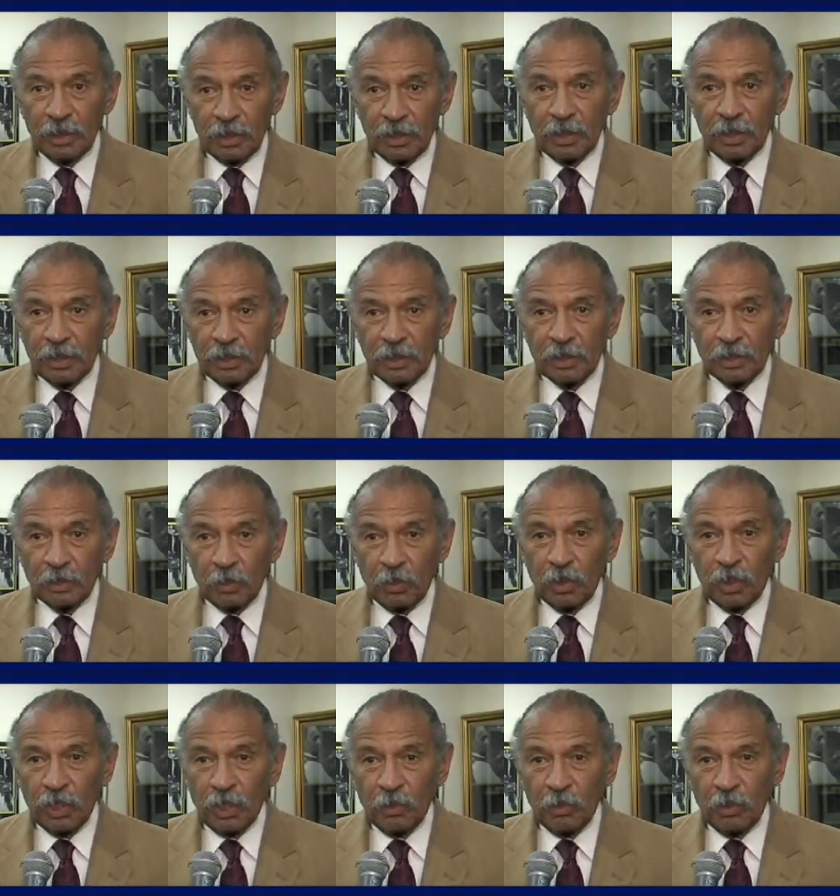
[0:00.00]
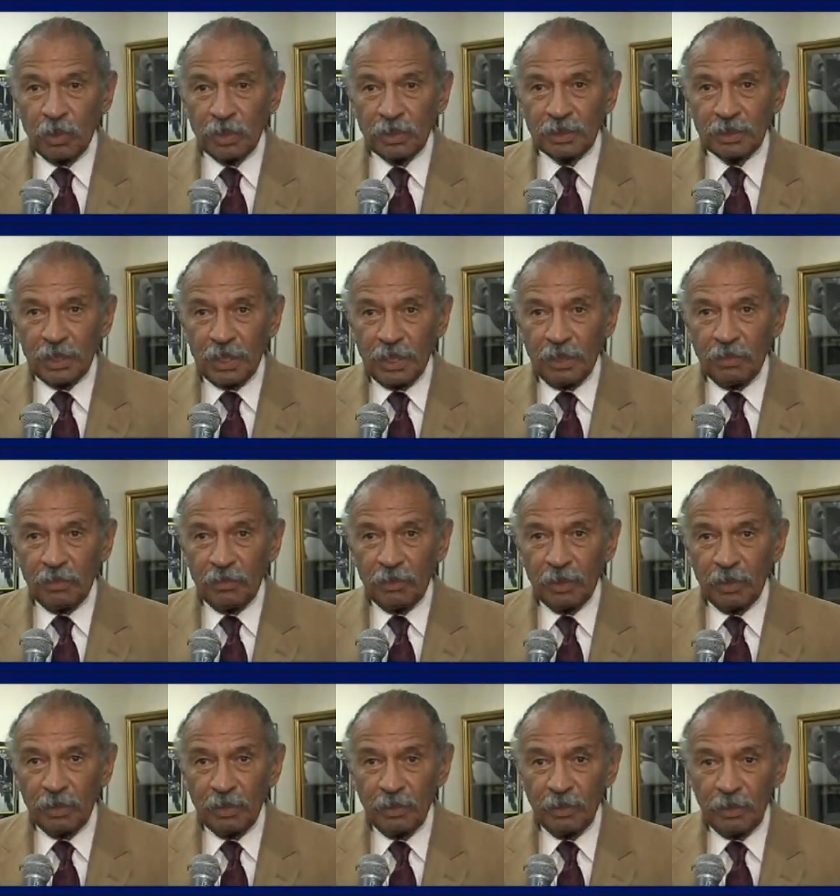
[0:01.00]
this is what he wants out
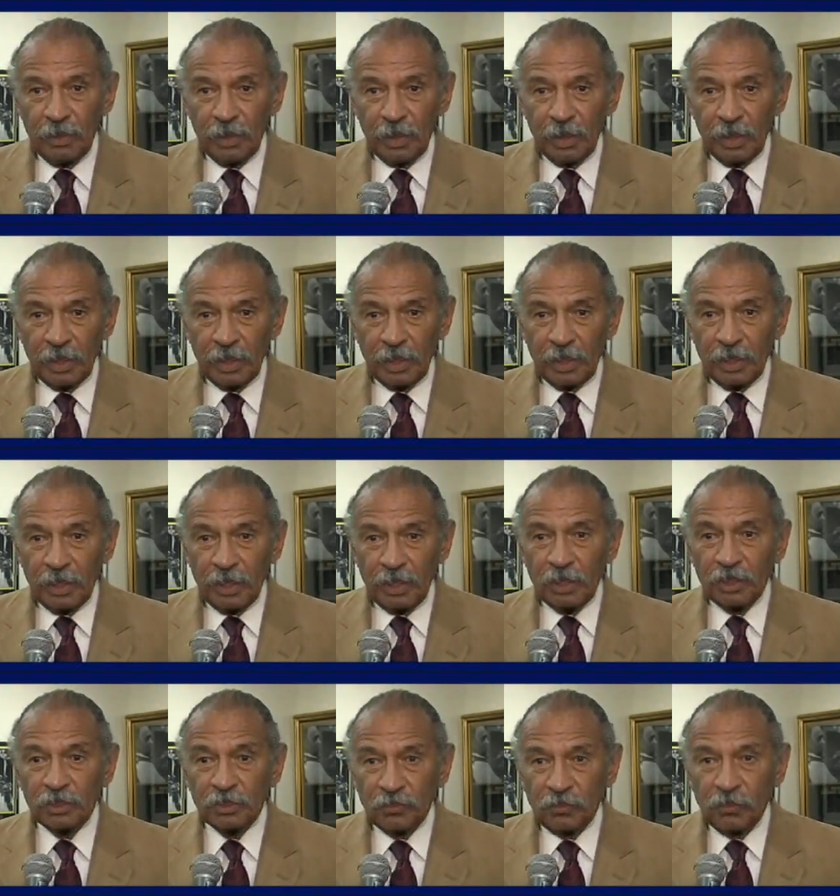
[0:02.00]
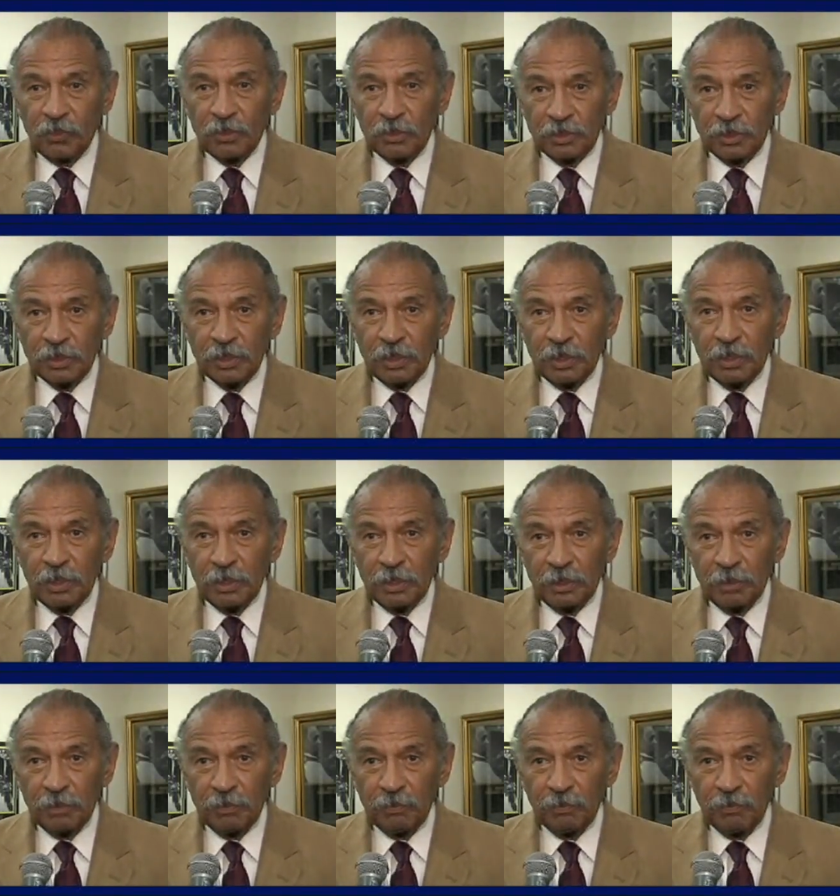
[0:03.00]
in his first
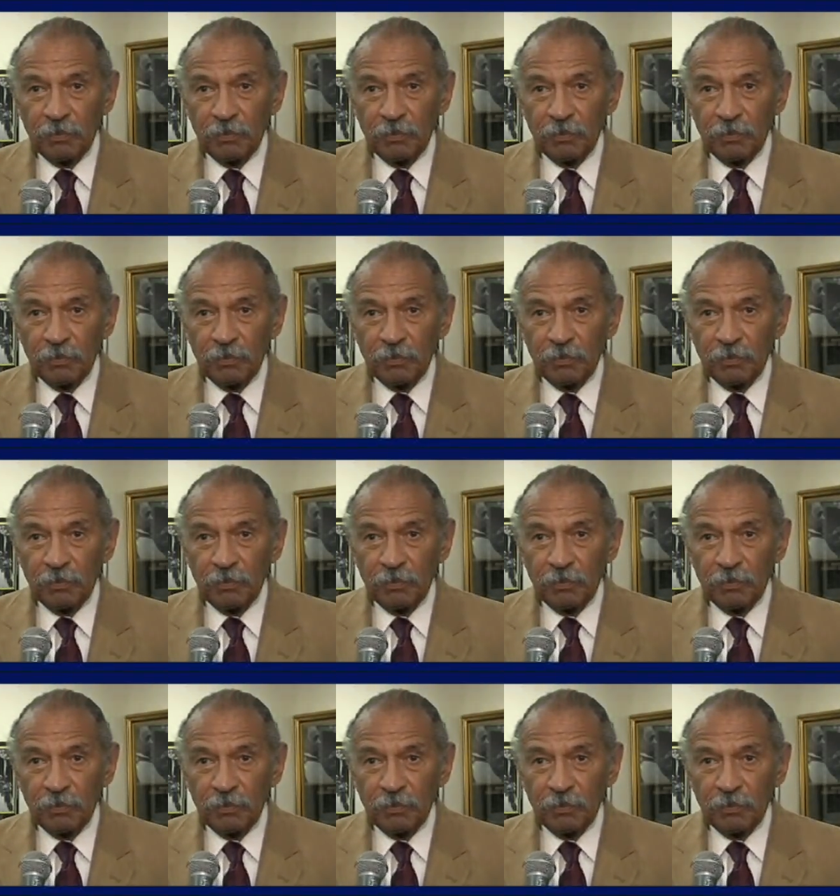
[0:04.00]
year.